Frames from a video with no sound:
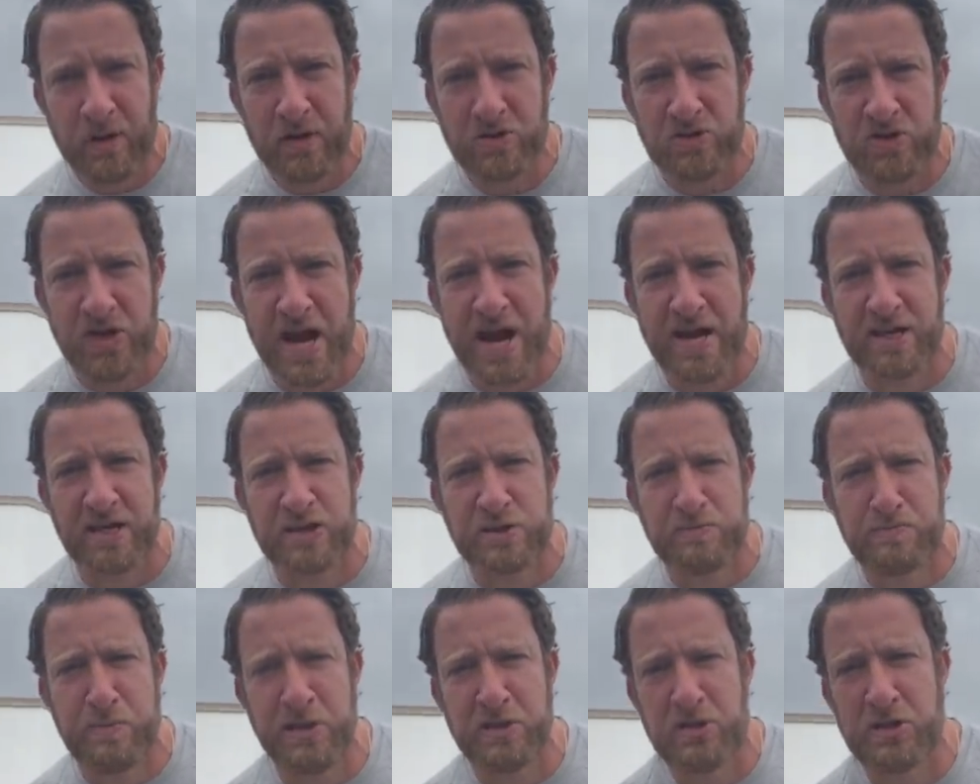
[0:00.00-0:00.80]

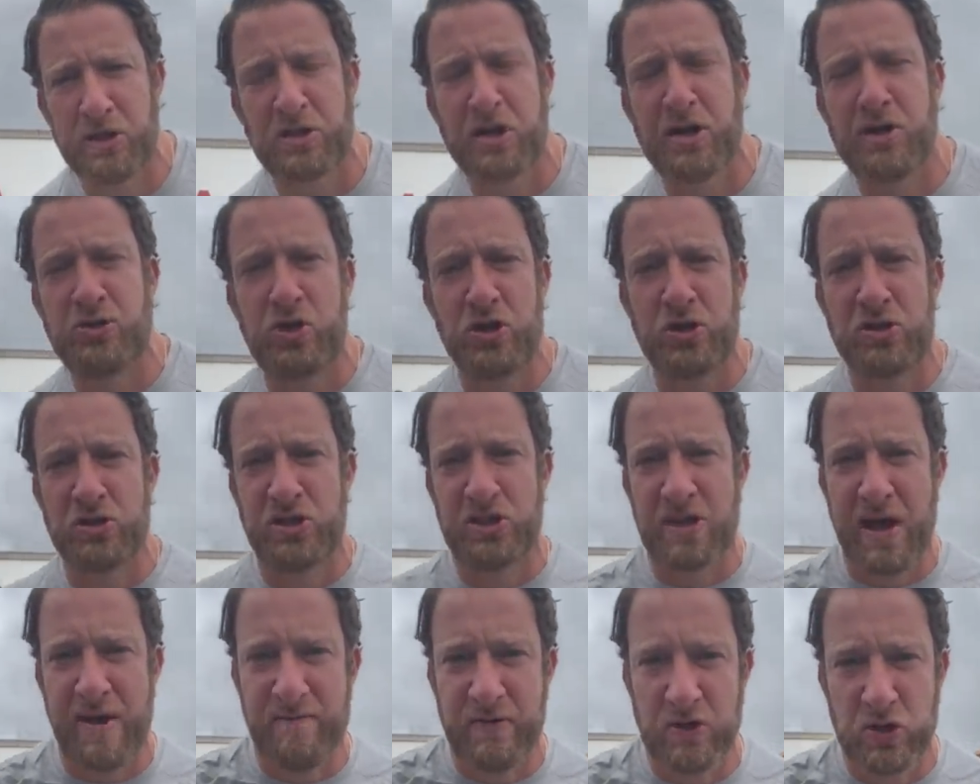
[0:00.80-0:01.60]
Danny's Pizza Kitchen
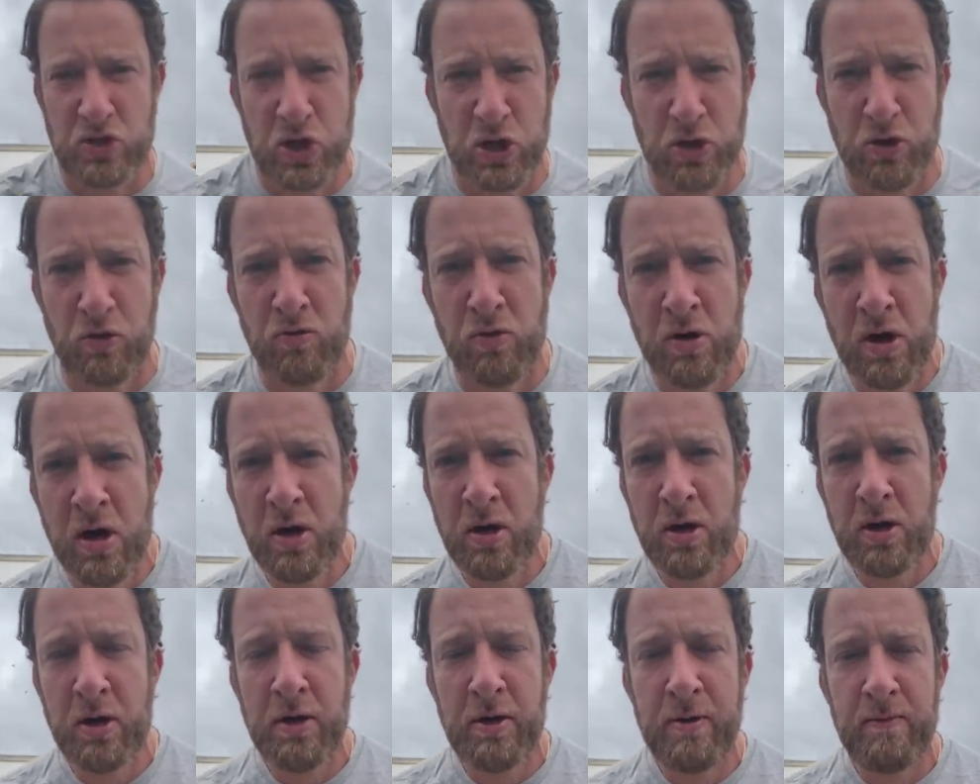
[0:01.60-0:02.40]
7.2.
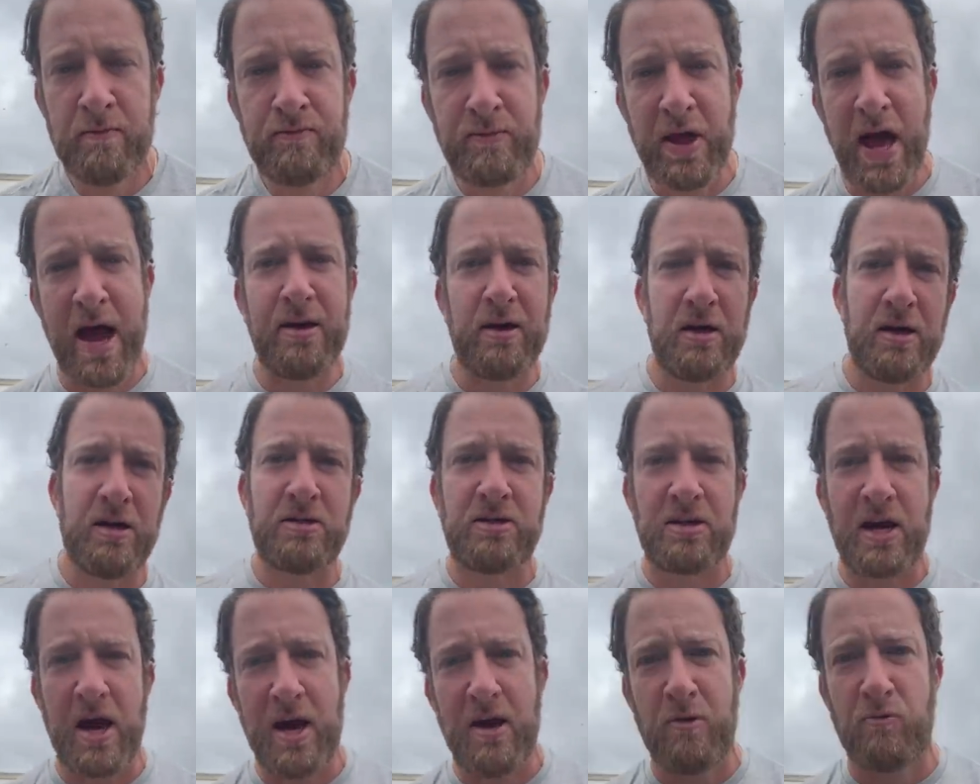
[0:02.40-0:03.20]
That
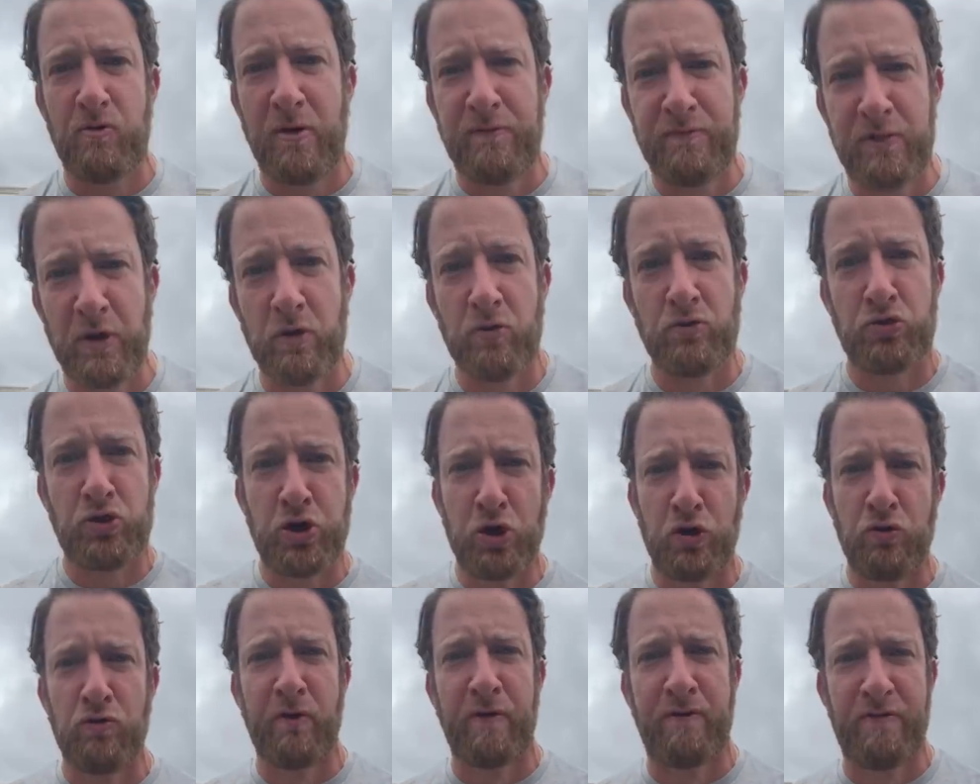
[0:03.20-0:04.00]
is a review.
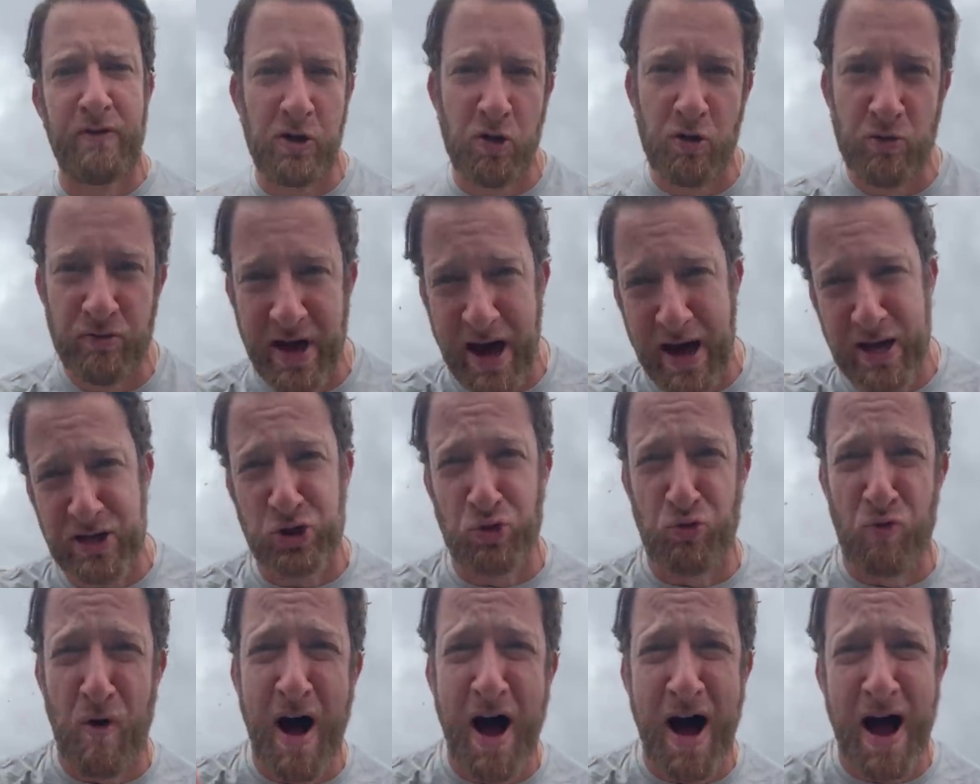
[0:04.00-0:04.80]
Two review,
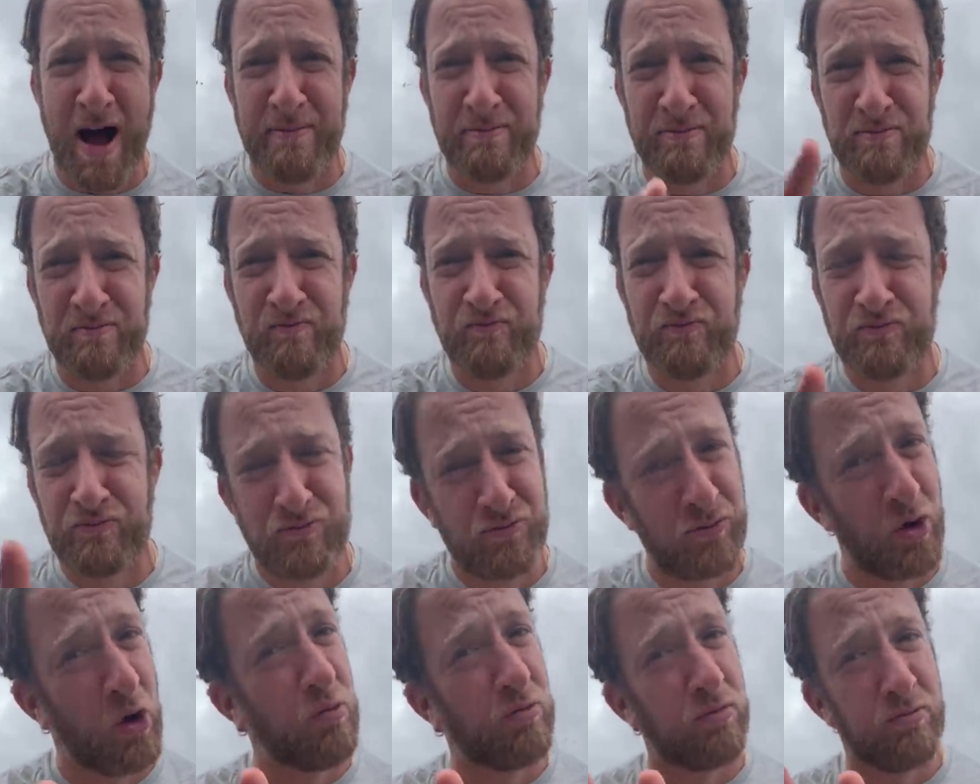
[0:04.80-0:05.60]
that's rhyme.
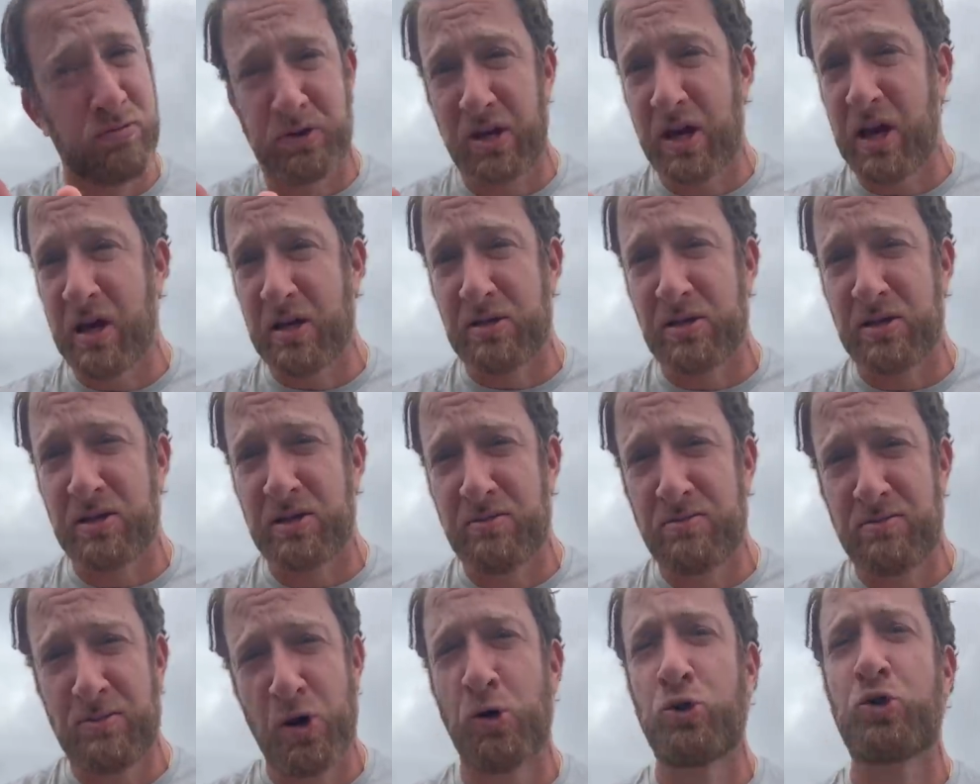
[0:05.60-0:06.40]
Don't
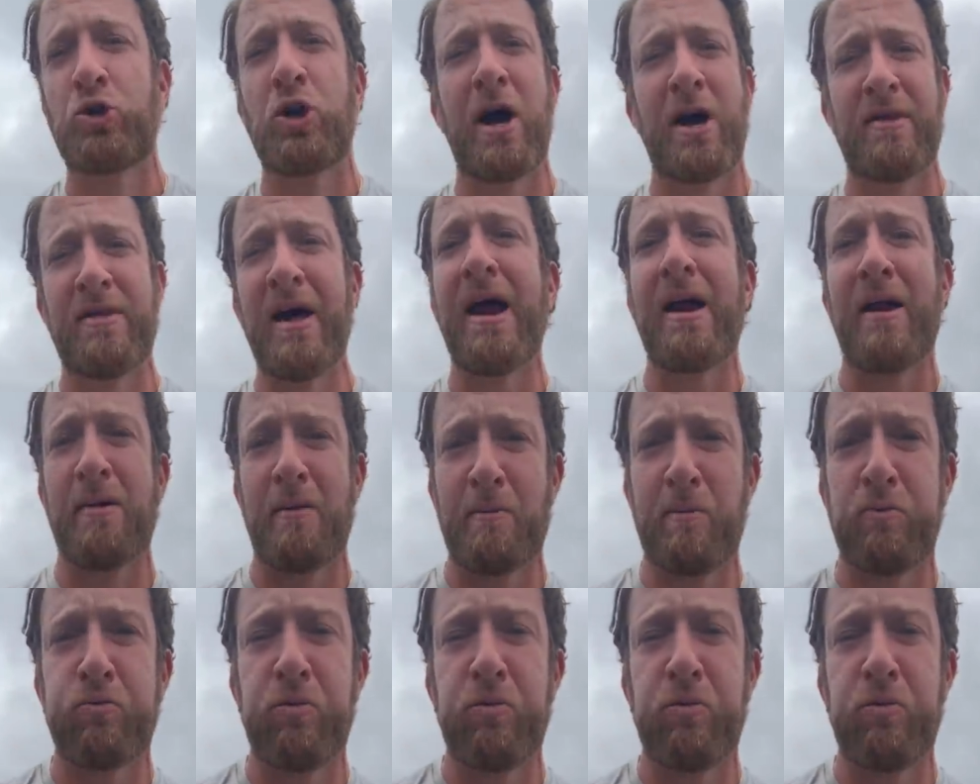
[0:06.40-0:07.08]
try that. I'm a